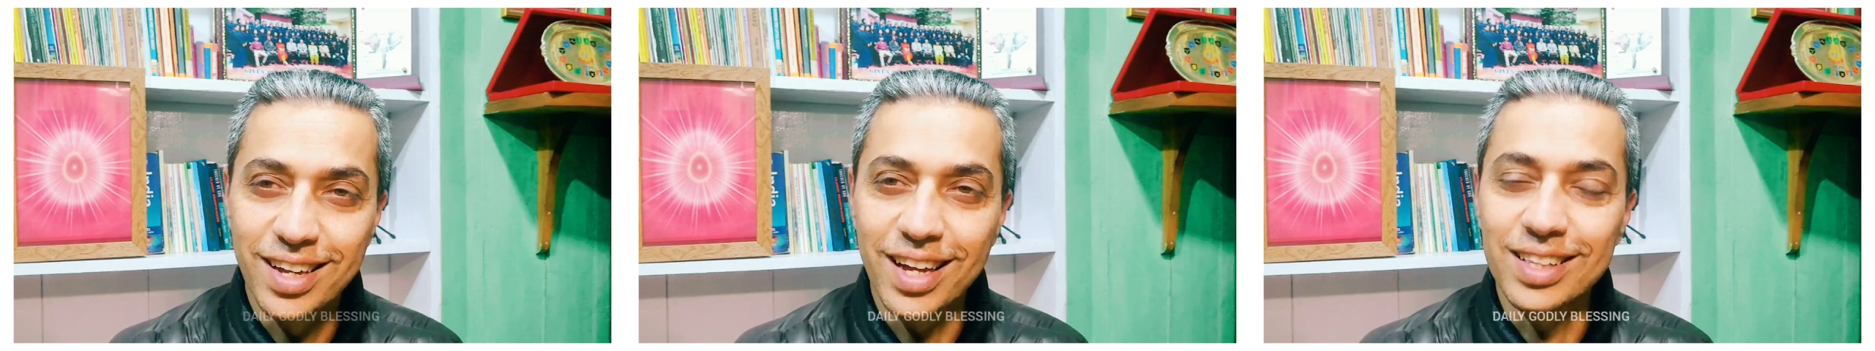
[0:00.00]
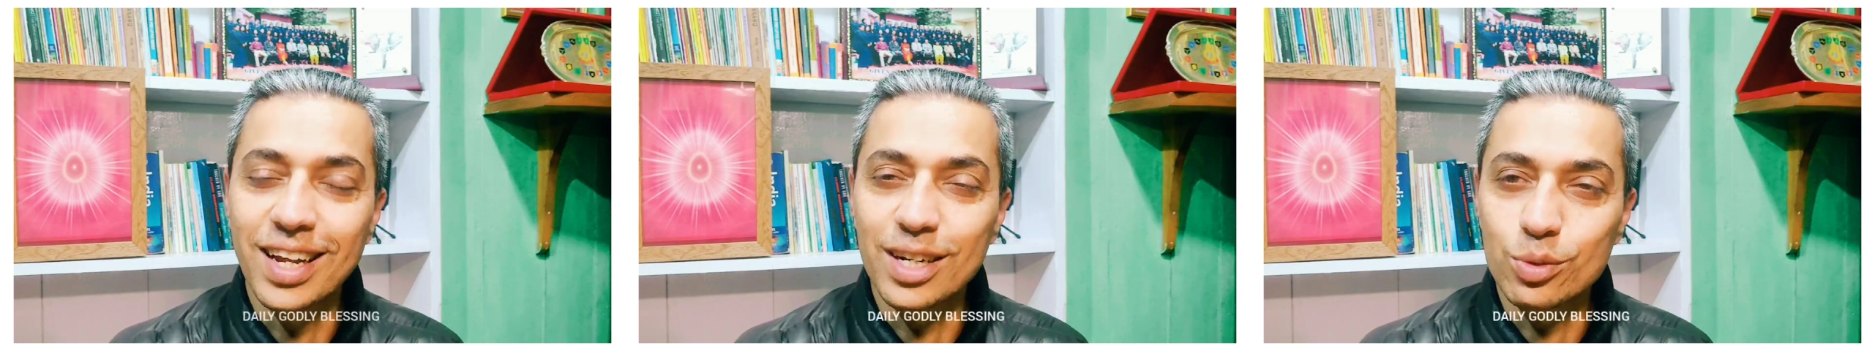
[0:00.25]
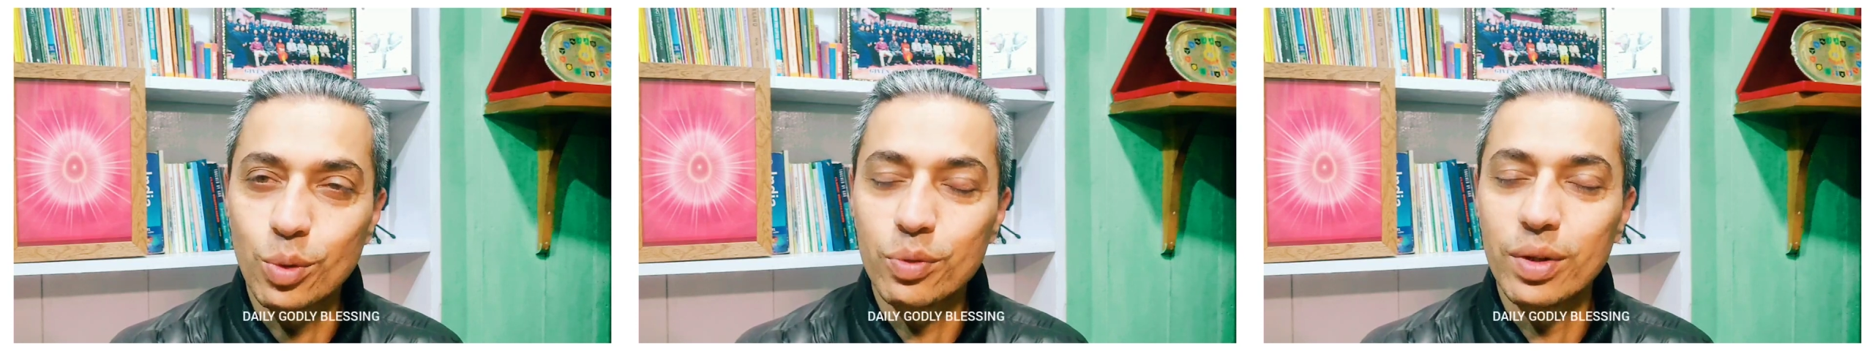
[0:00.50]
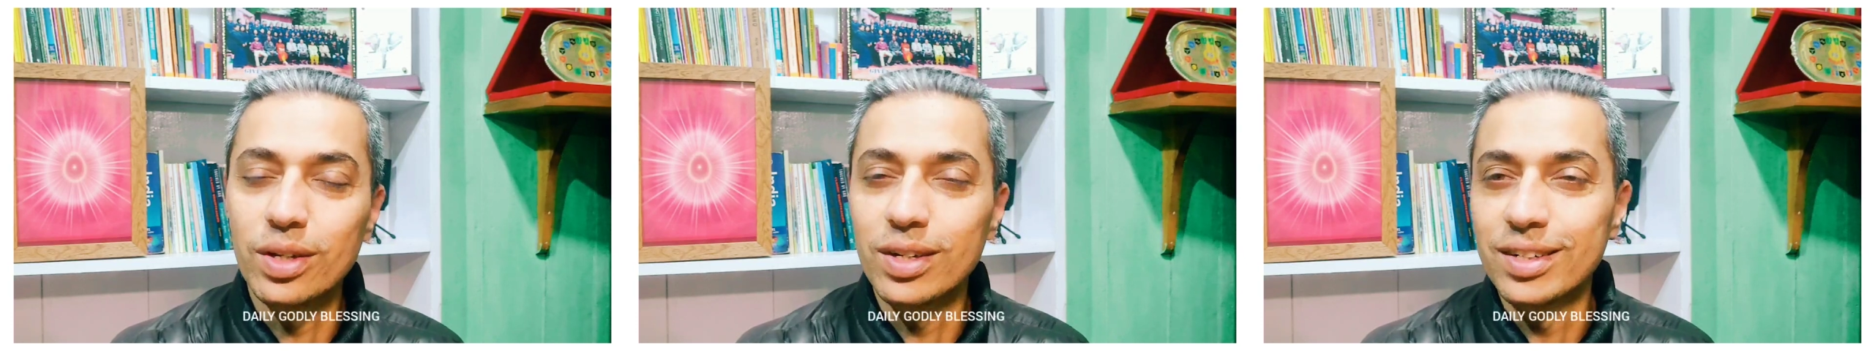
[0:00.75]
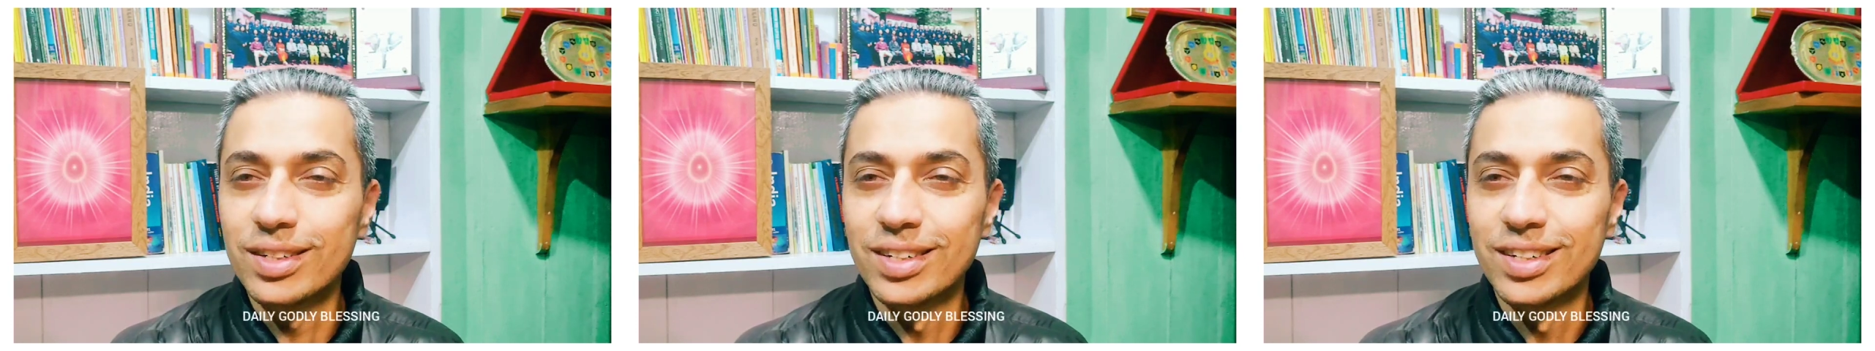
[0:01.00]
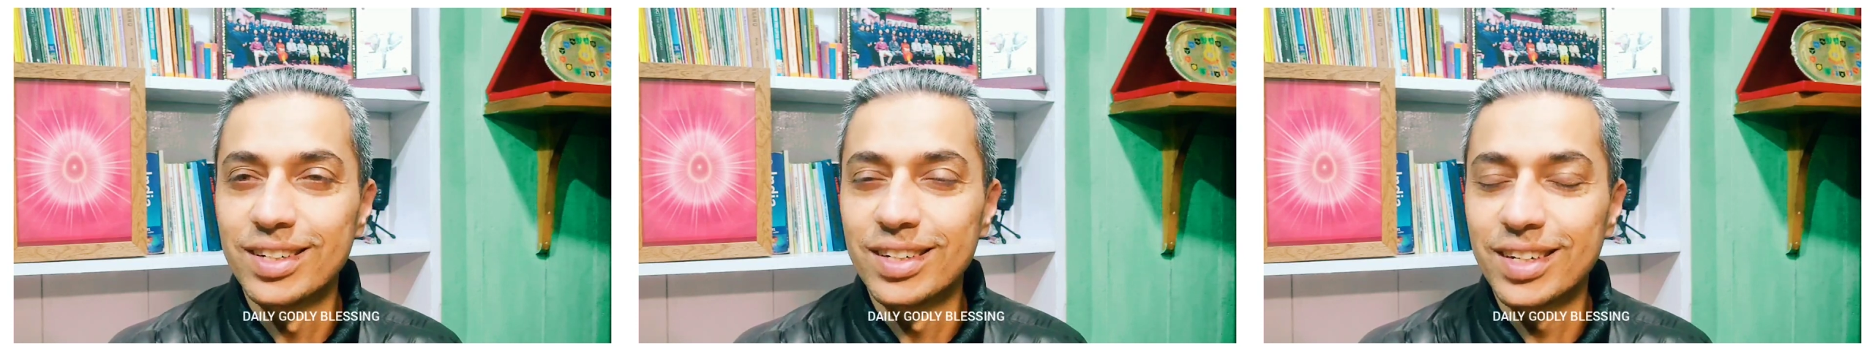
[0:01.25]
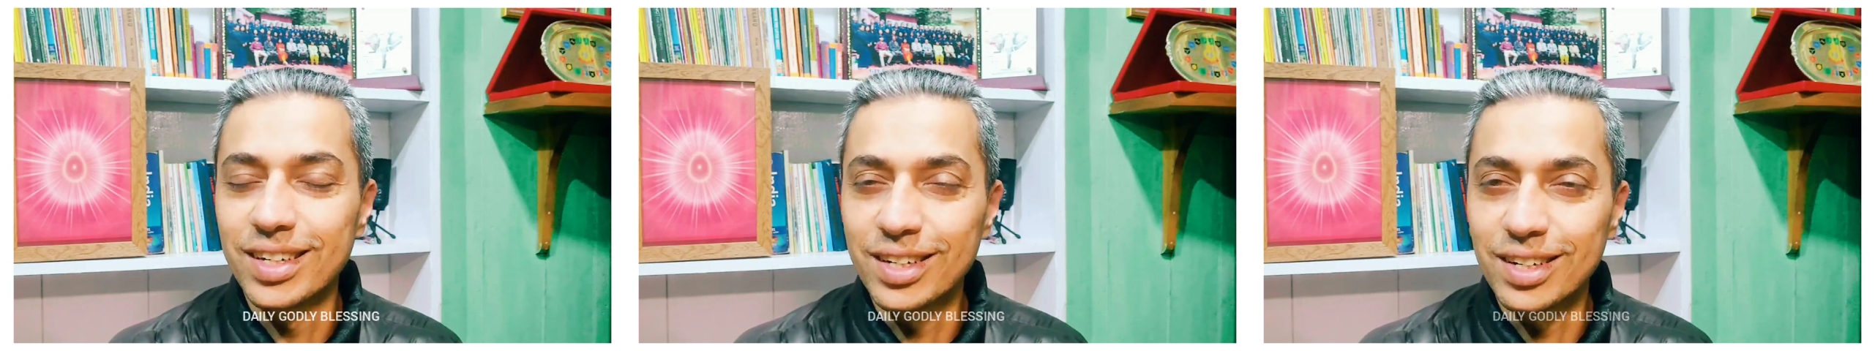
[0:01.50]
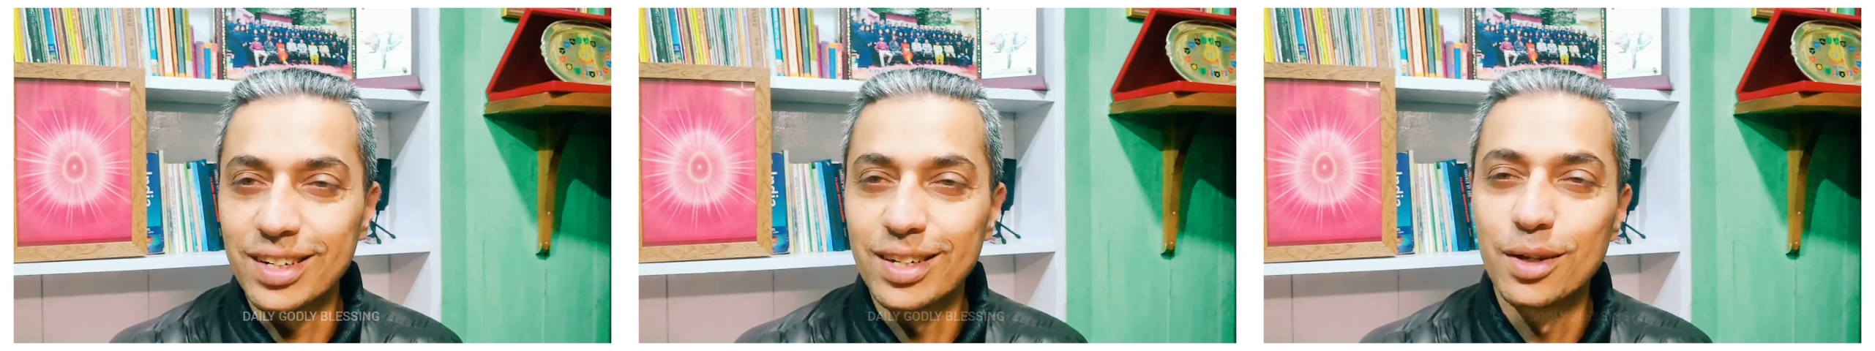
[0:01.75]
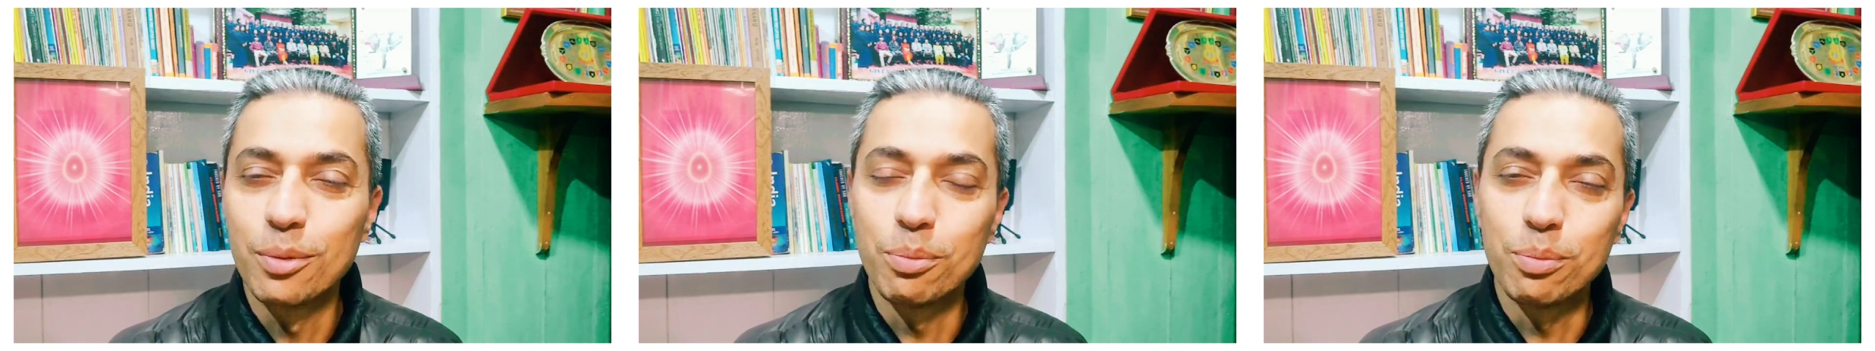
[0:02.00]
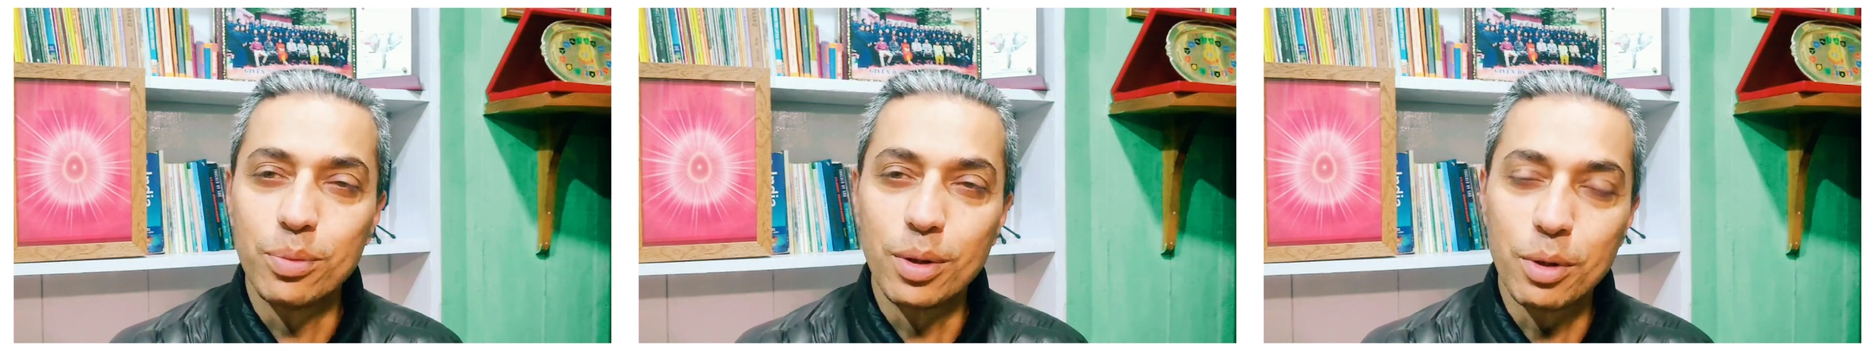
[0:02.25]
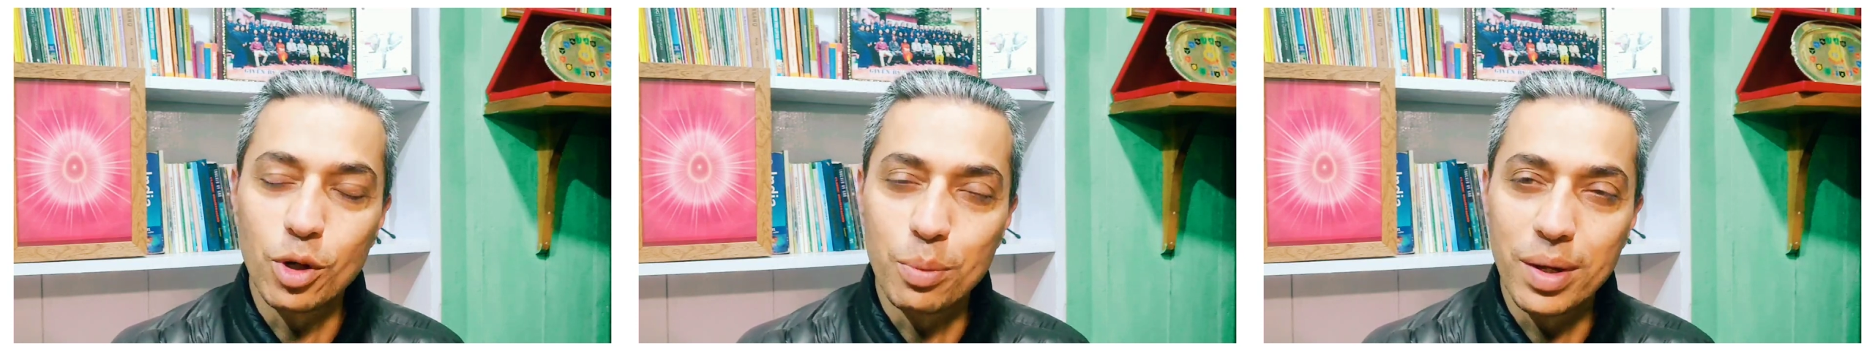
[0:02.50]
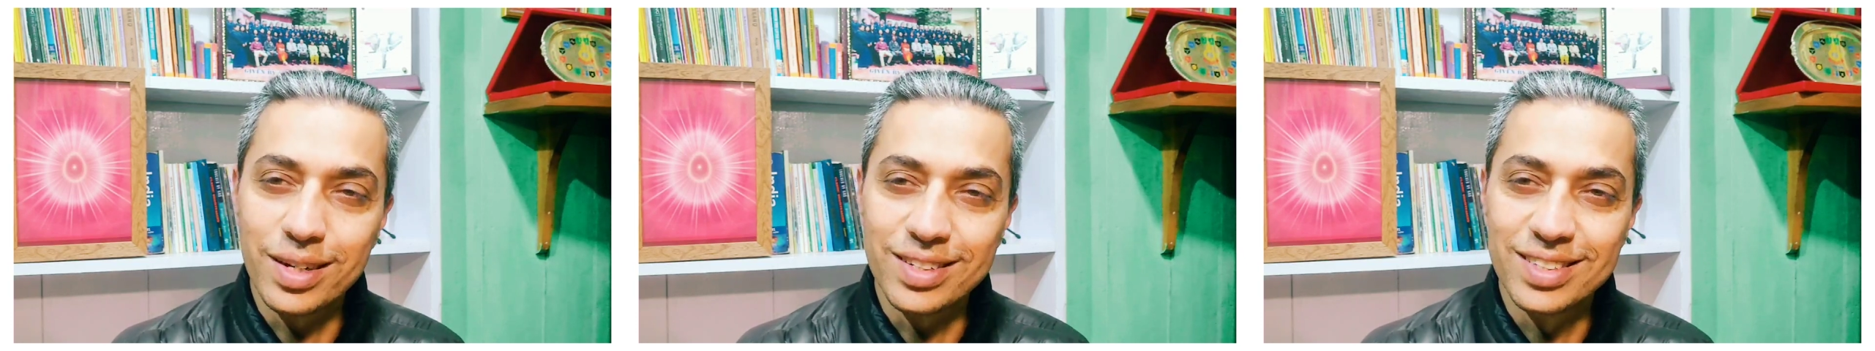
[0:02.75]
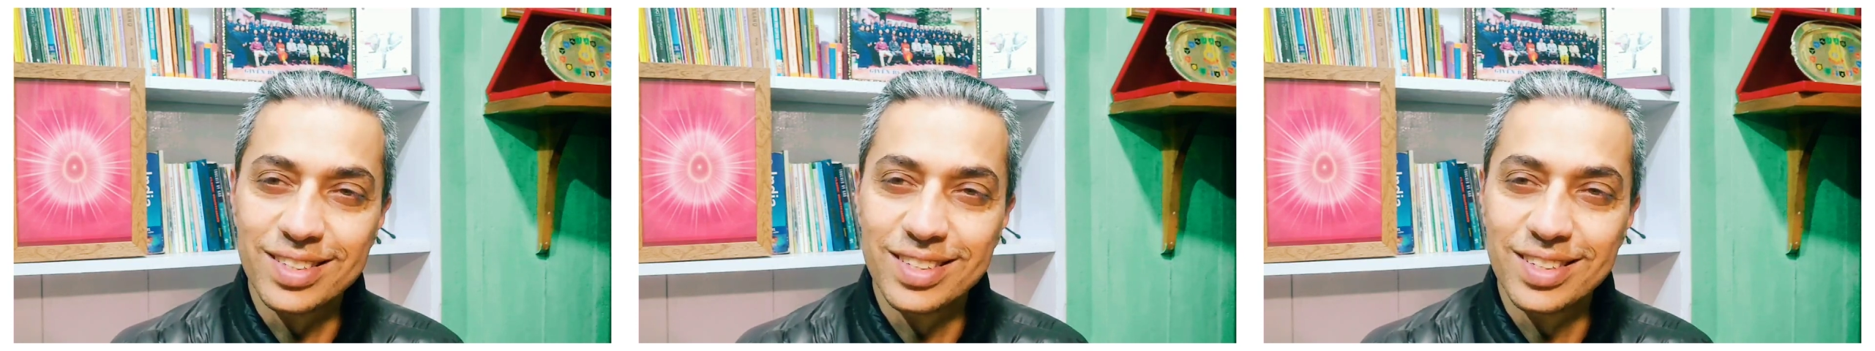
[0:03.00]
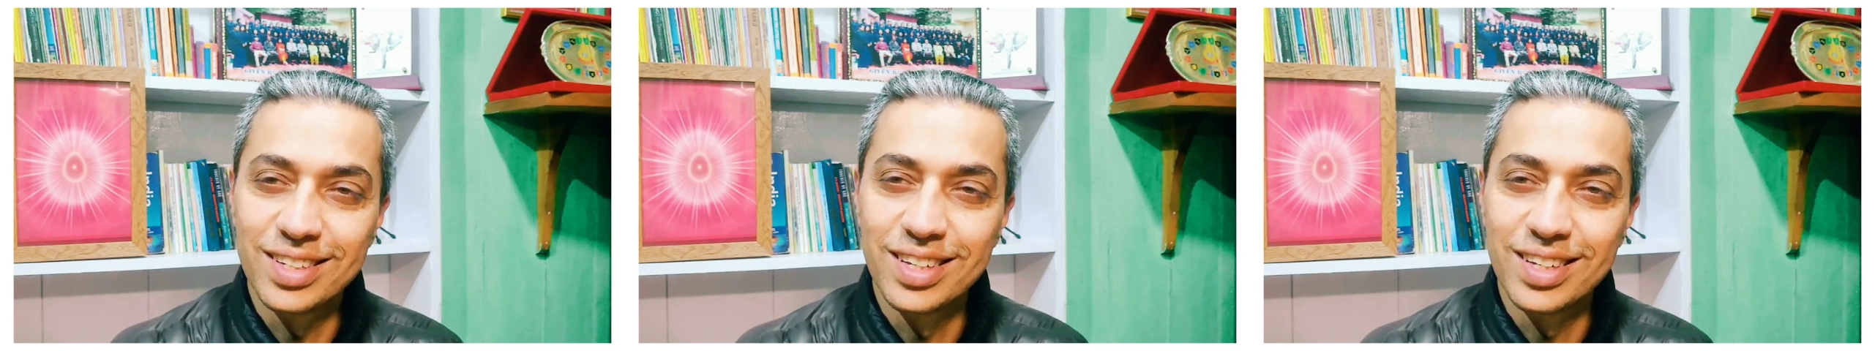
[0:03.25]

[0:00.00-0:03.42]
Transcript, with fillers: and that is what we learn in Brahma Kumaris.